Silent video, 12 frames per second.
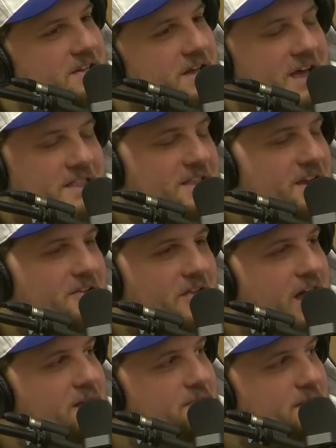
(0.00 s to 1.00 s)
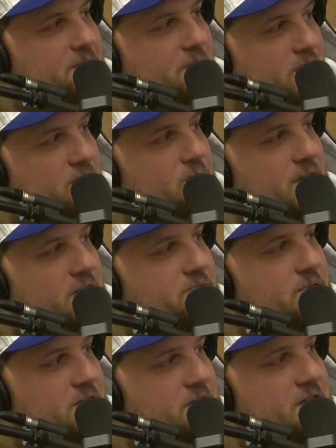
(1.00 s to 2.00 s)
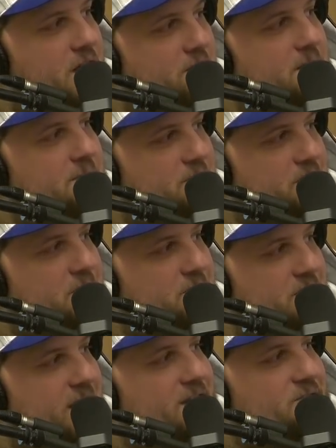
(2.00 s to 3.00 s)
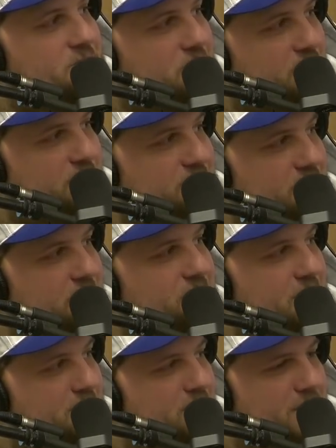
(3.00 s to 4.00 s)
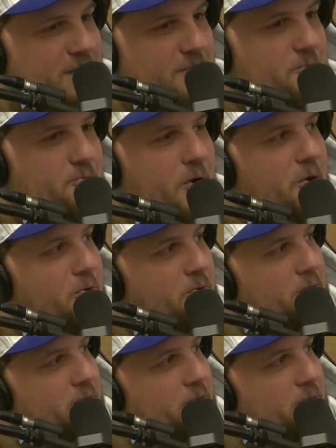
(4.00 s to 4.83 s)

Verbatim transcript: I think a lot of people when you when you tell people you're a taxidermist, are people like, "Whoa,